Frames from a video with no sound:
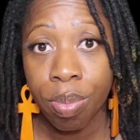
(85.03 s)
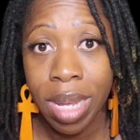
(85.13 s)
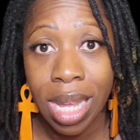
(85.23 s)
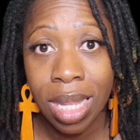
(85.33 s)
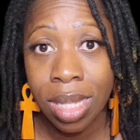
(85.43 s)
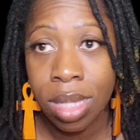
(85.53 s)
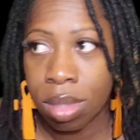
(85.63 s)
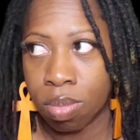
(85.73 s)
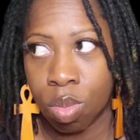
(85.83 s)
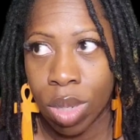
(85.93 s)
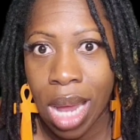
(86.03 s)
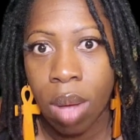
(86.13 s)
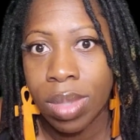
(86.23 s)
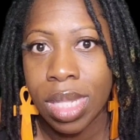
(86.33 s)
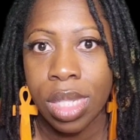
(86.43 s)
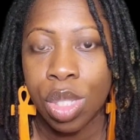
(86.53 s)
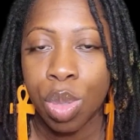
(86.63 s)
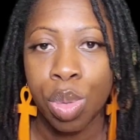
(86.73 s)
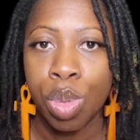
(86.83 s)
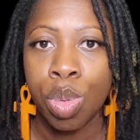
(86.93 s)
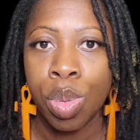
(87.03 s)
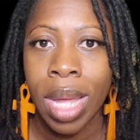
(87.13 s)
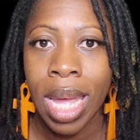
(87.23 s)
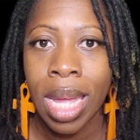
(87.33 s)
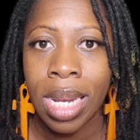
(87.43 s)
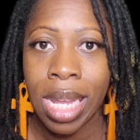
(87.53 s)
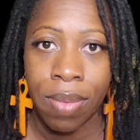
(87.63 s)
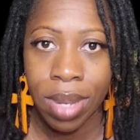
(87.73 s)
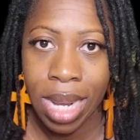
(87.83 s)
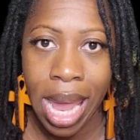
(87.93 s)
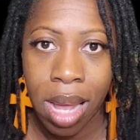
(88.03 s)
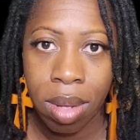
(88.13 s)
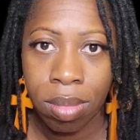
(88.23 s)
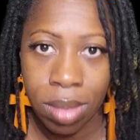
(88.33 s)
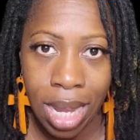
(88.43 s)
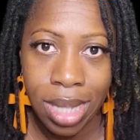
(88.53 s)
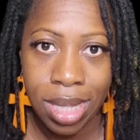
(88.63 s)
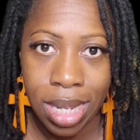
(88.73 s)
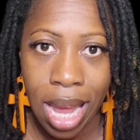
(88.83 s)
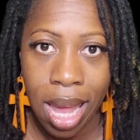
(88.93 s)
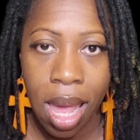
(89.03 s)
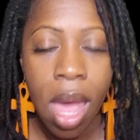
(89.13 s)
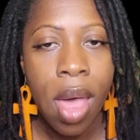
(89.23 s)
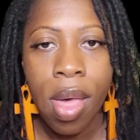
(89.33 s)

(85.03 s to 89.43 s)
because when I was in school and even now, like today,